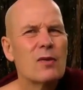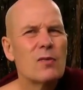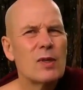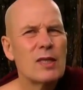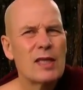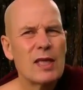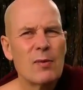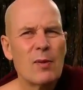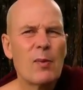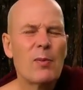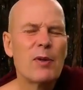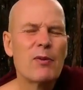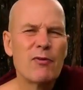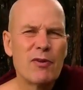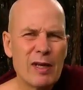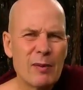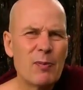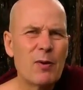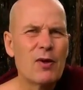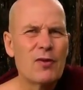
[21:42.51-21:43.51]
When there will be
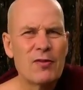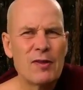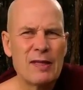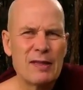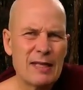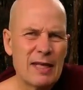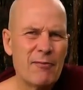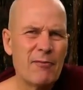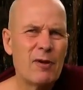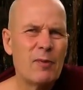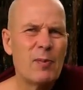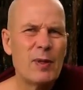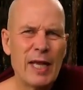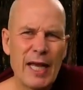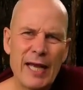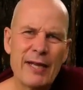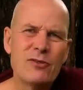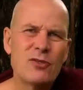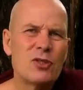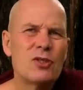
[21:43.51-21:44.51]
rebirth, then there will be
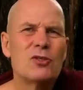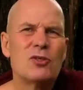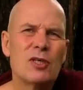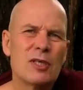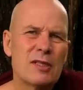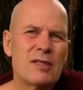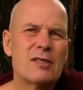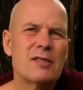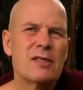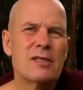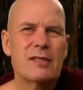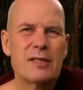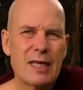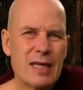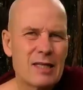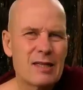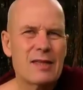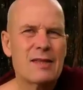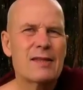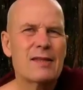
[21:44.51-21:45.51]
aging, sickness, and
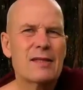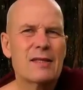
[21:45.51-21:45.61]
death